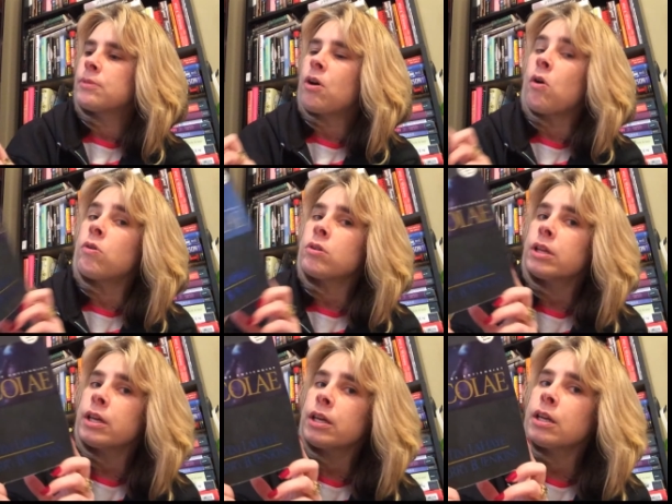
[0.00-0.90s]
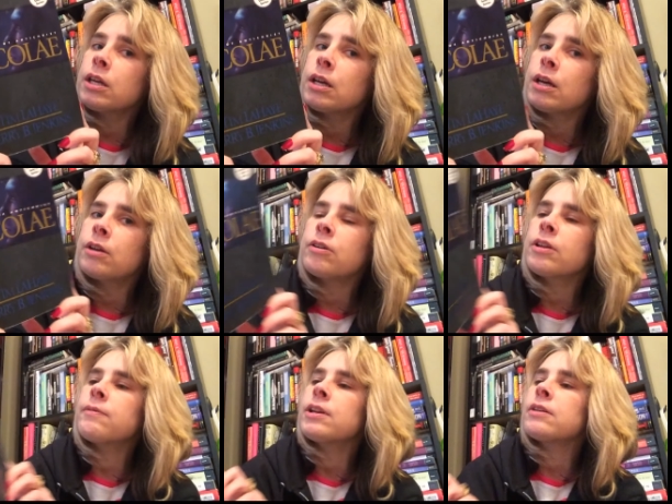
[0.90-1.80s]
Macaulay? I
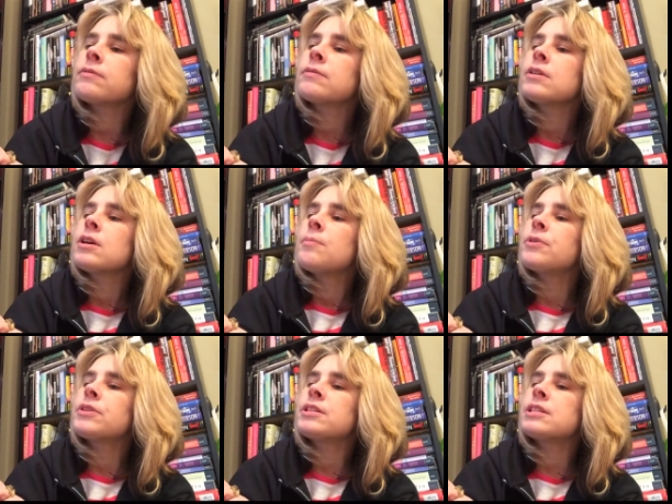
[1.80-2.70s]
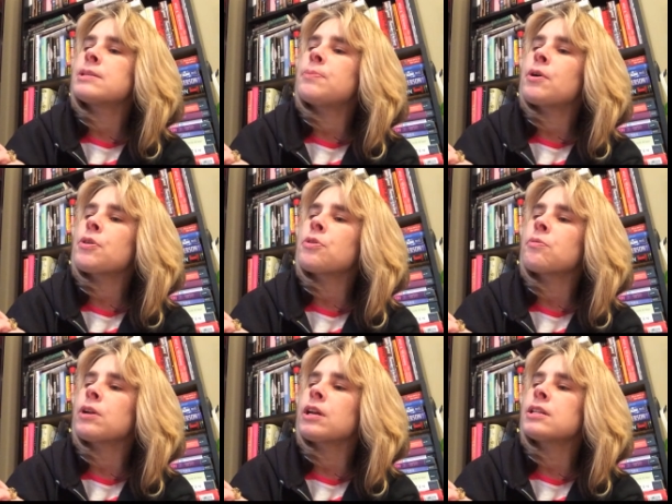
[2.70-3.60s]
don't even know. But this is book
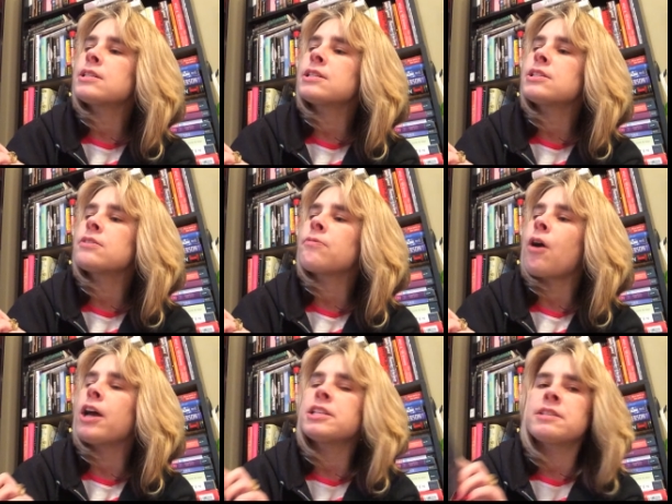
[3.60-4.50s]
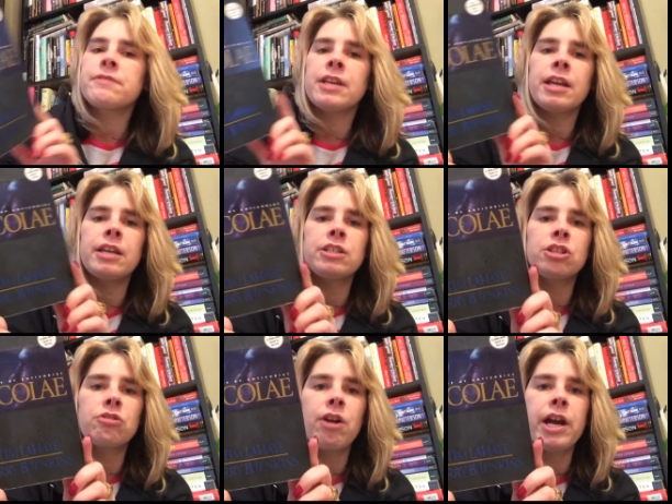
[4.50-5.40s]
three. It says The Rise of the
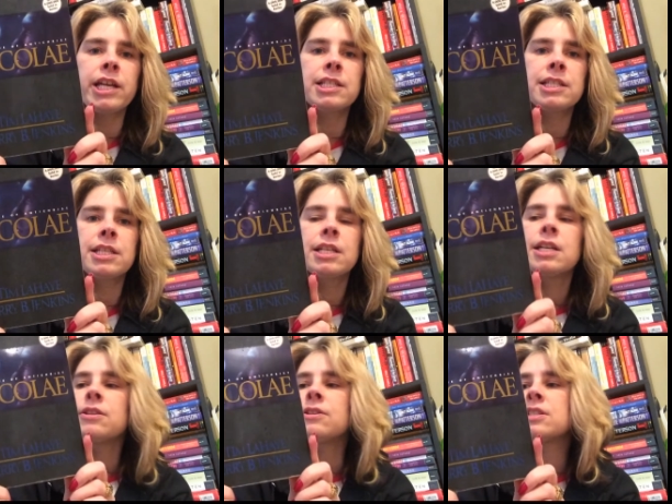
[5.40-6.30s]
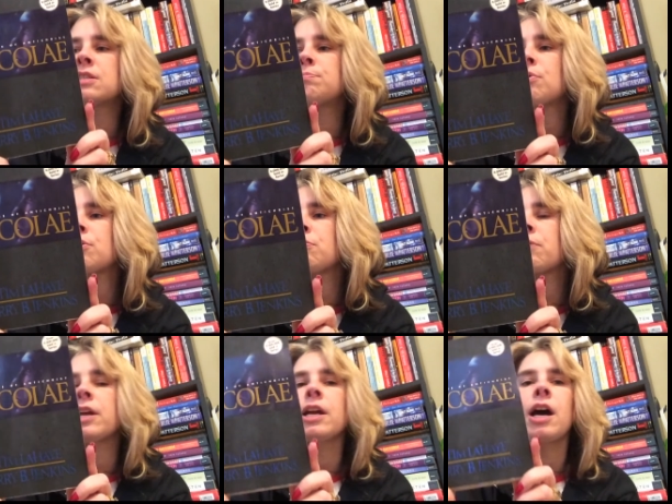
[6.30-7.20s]
Antichrist. This is book
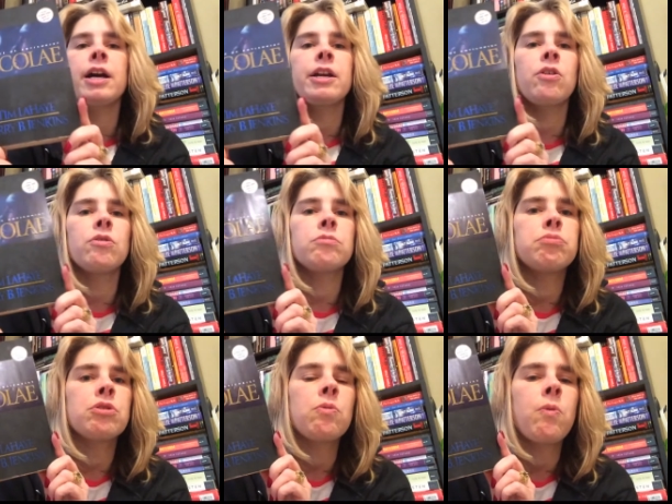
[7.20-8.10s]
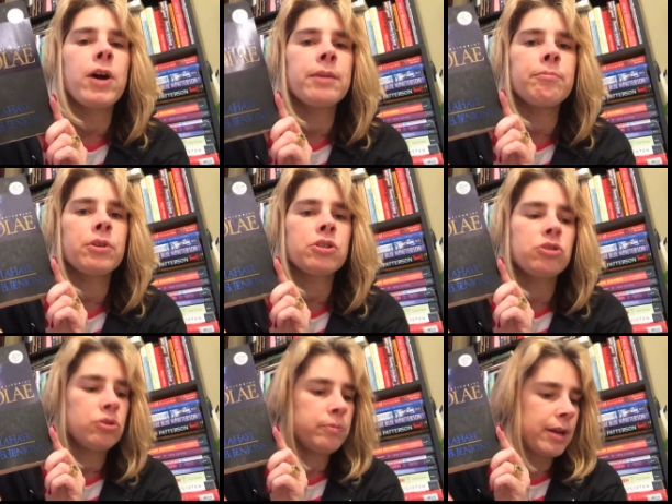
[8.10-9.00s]
three. I own book one and book
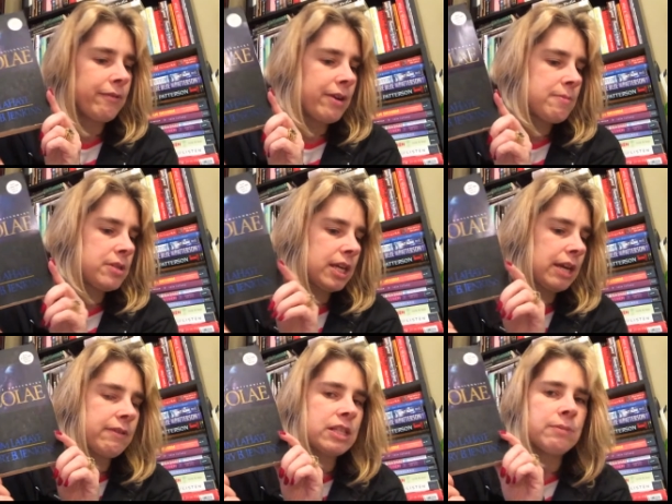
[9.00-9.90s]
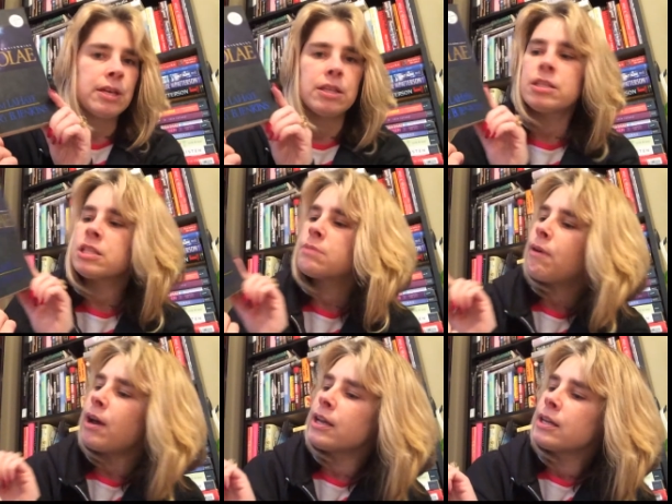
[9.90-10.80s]
two. My grandmother gave it to me. This is
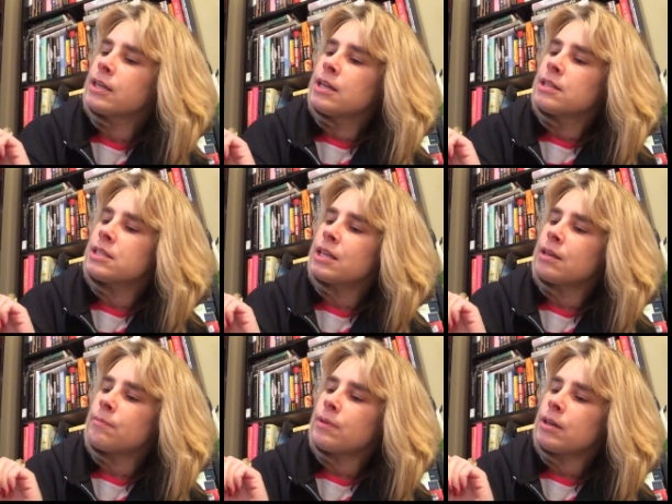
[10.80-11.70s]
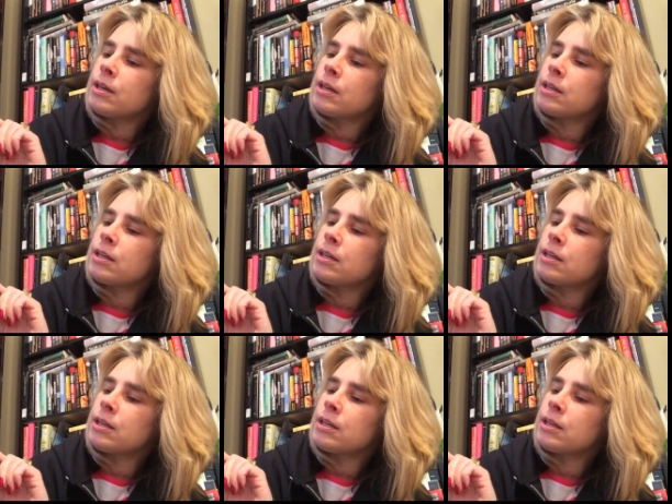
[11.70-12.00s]
by Tim